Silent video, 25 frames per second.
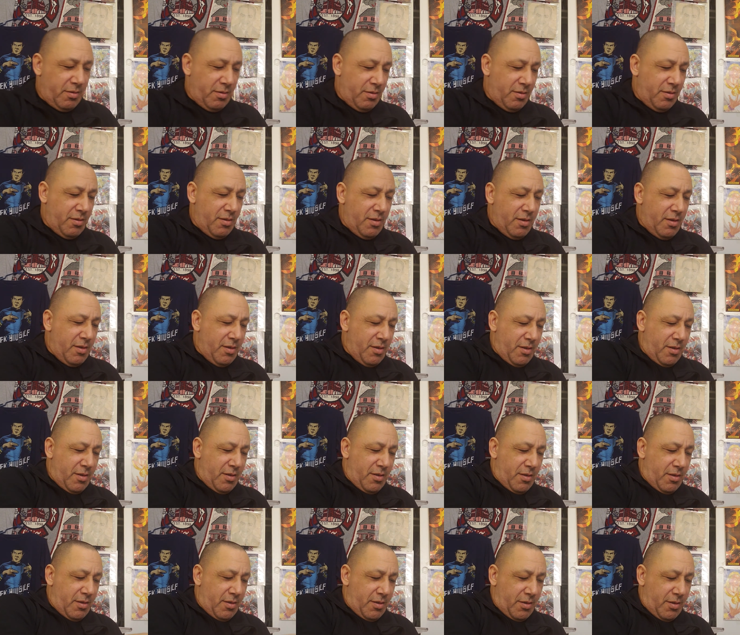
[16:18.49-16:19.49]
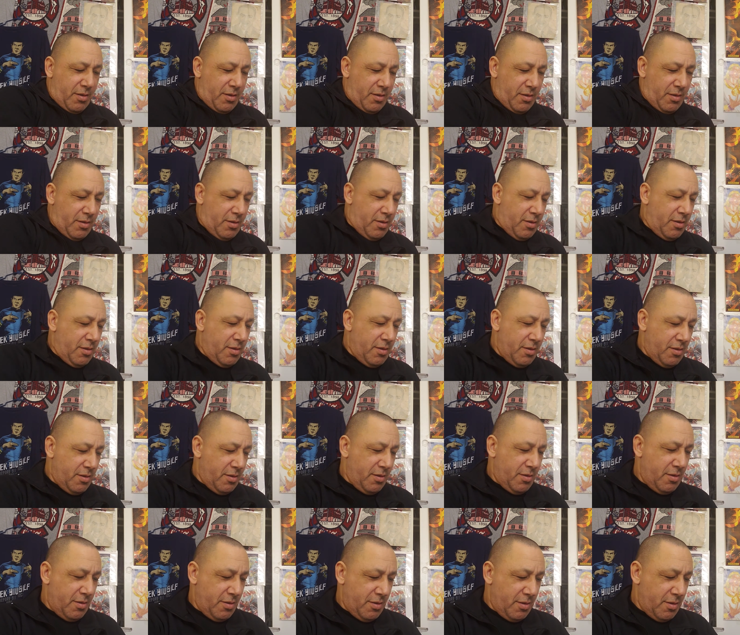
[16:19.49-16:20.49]

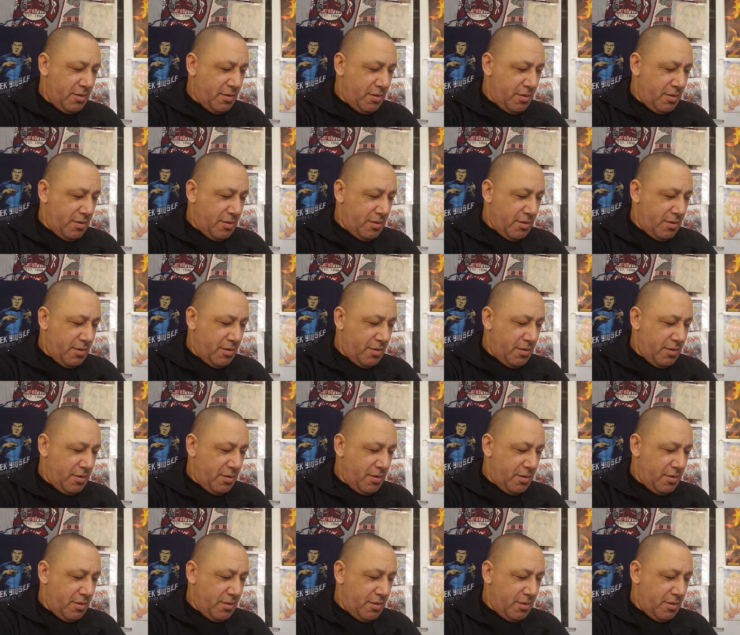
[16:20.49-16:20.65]
(no one is talking)